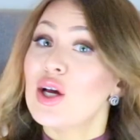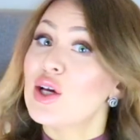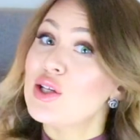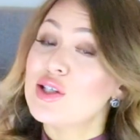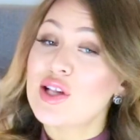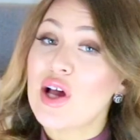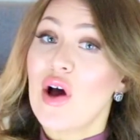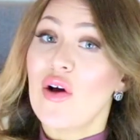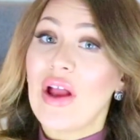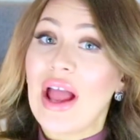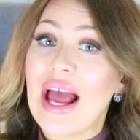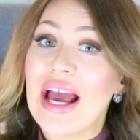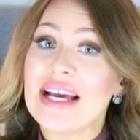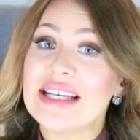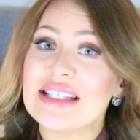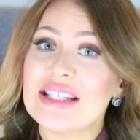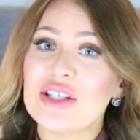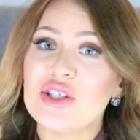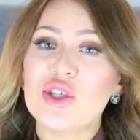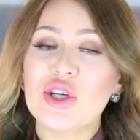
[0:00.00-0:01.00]
So
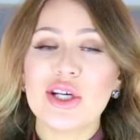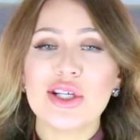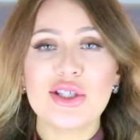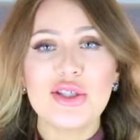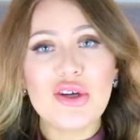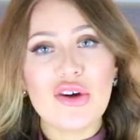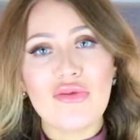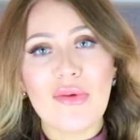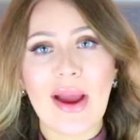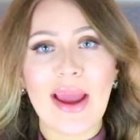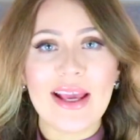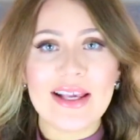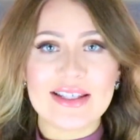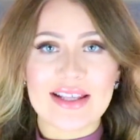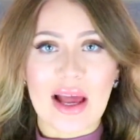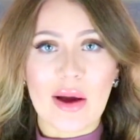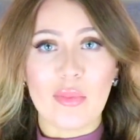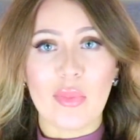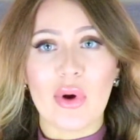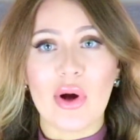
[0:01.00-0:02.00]
guys, it's just 2 of my
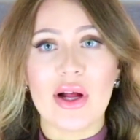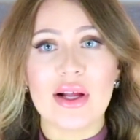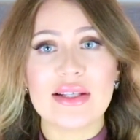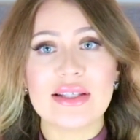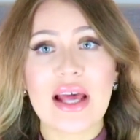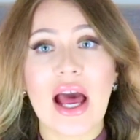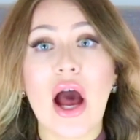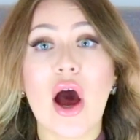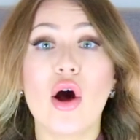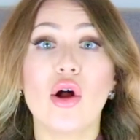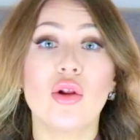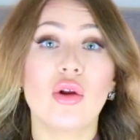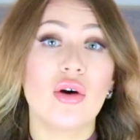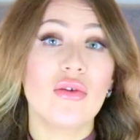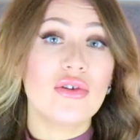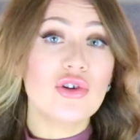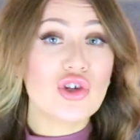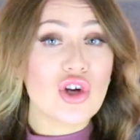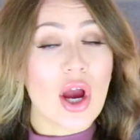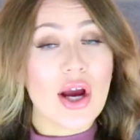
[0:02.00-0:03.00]
examples how law
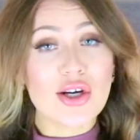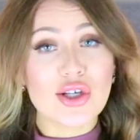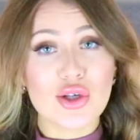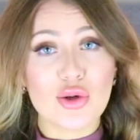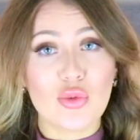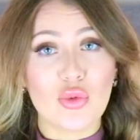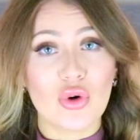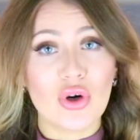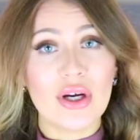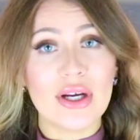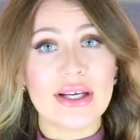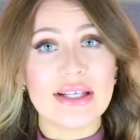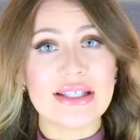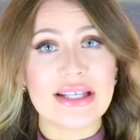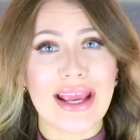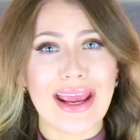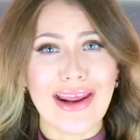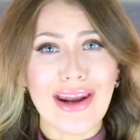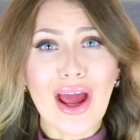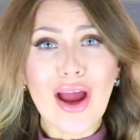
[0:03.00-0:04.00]
of attraction works,
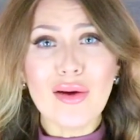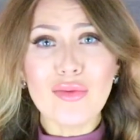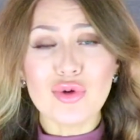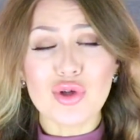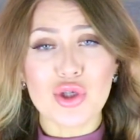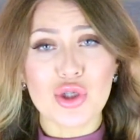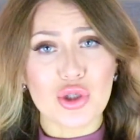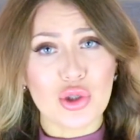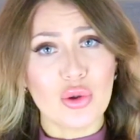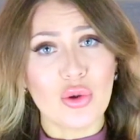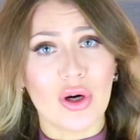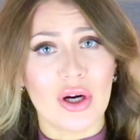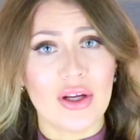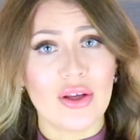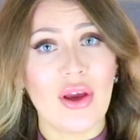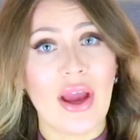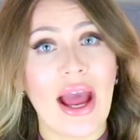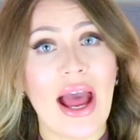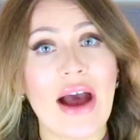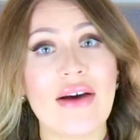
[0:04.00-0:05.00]
and I'm sure
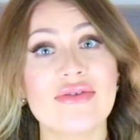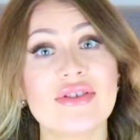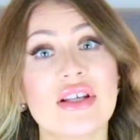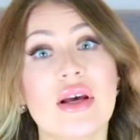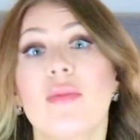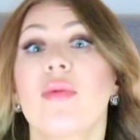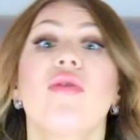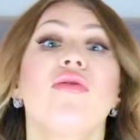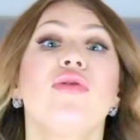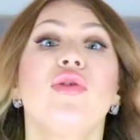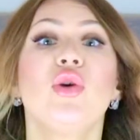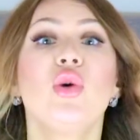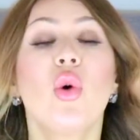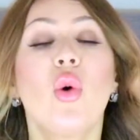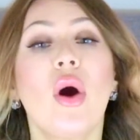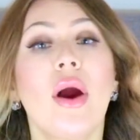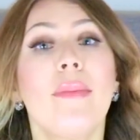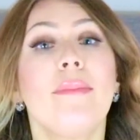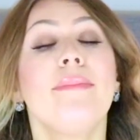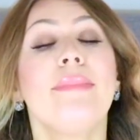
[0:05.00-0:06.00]
you have some of
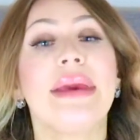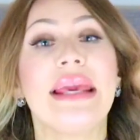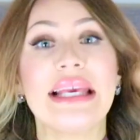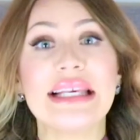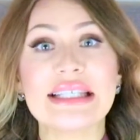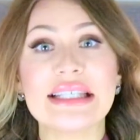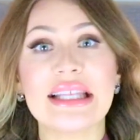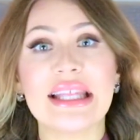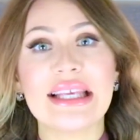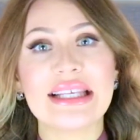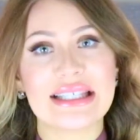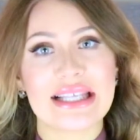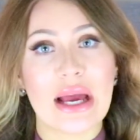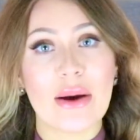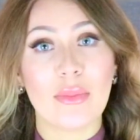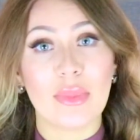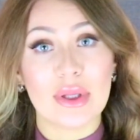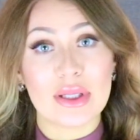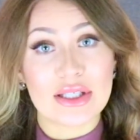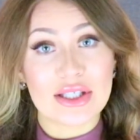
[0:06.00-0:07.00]
your amazing
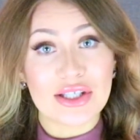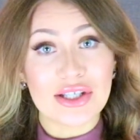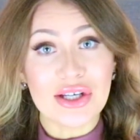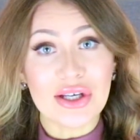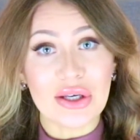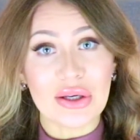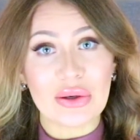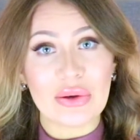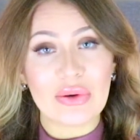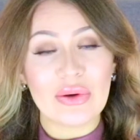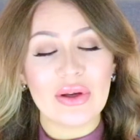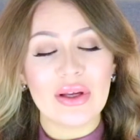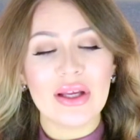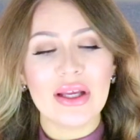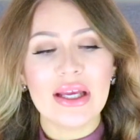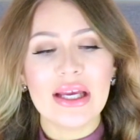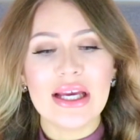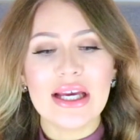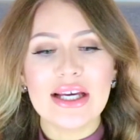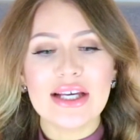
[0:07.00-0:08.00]
examples too.
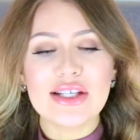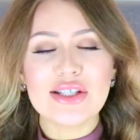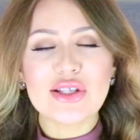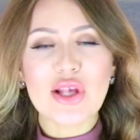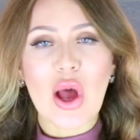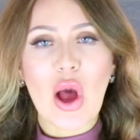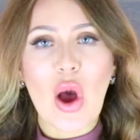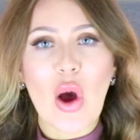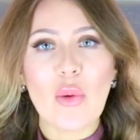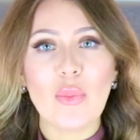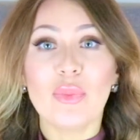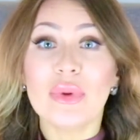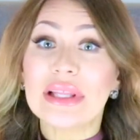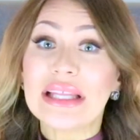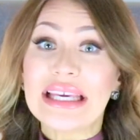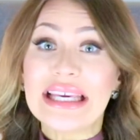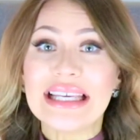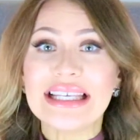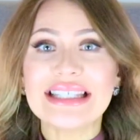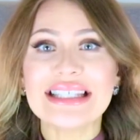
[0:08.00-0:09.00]
So
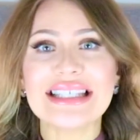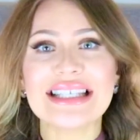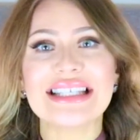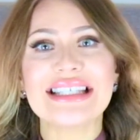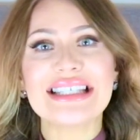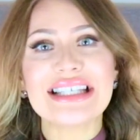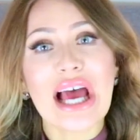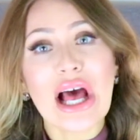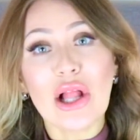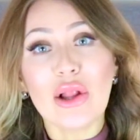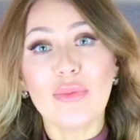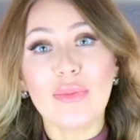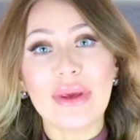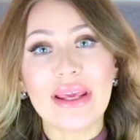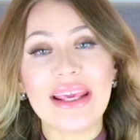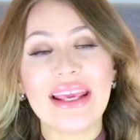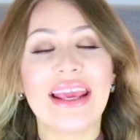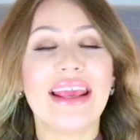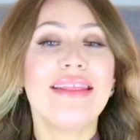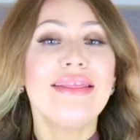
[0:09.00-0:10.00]
please tell
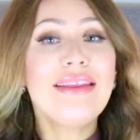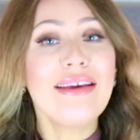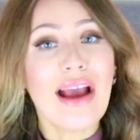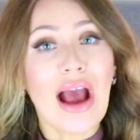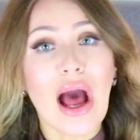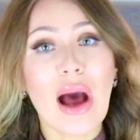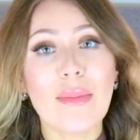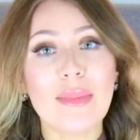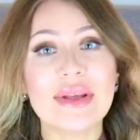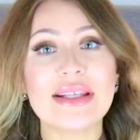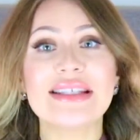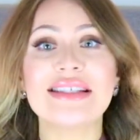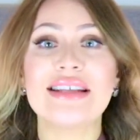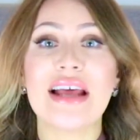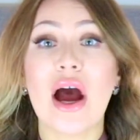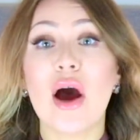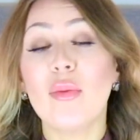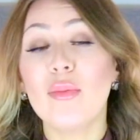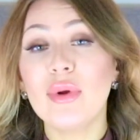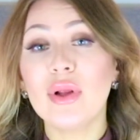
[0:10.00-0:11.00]
me in the comments
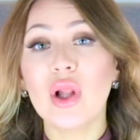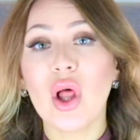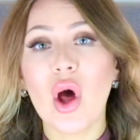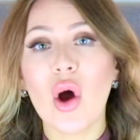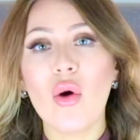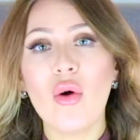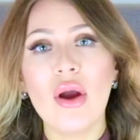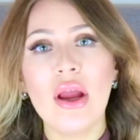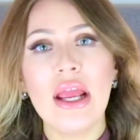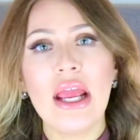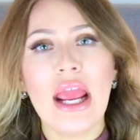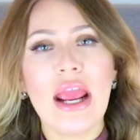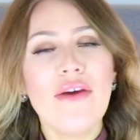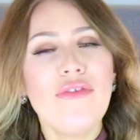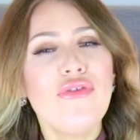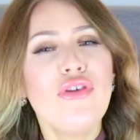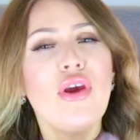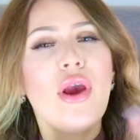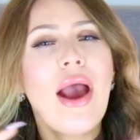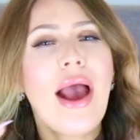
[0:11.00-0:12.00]
down below
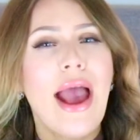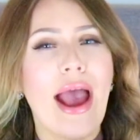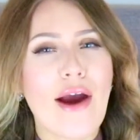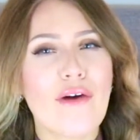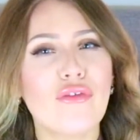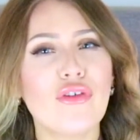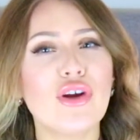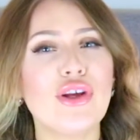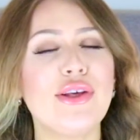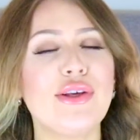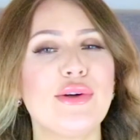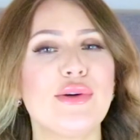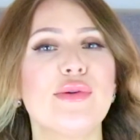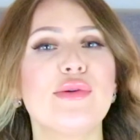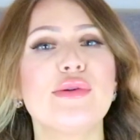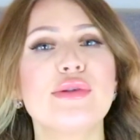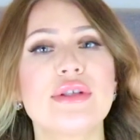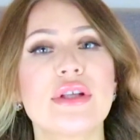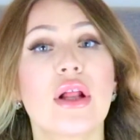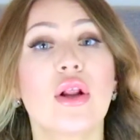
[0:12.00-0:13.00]
if you ever
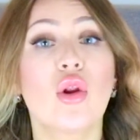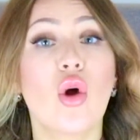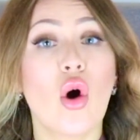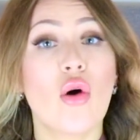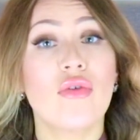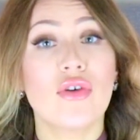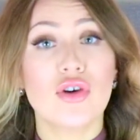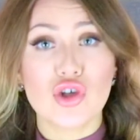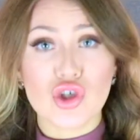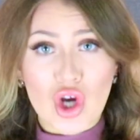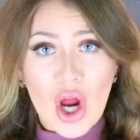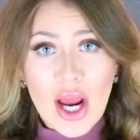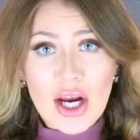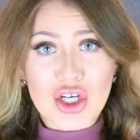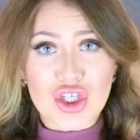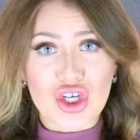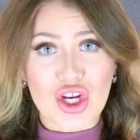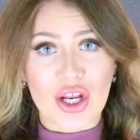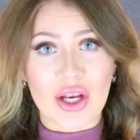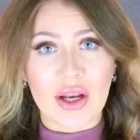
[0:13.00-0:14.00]
used law of
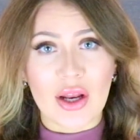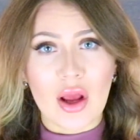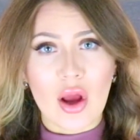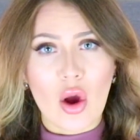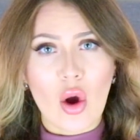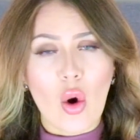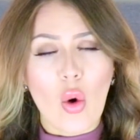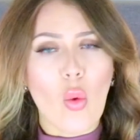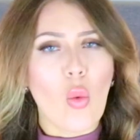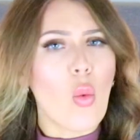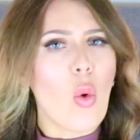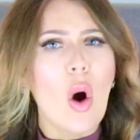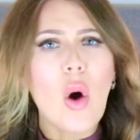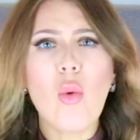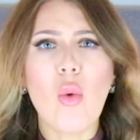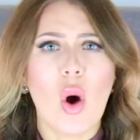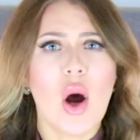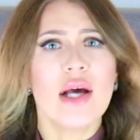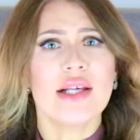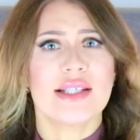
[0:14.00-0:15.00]
attraction.
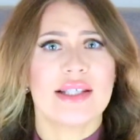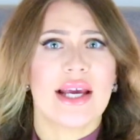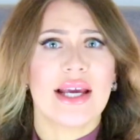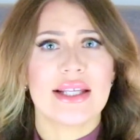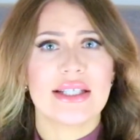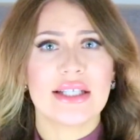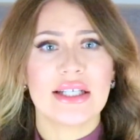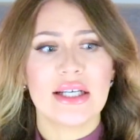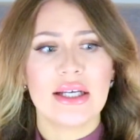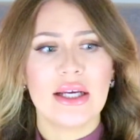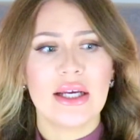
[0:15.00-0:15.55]
What was it?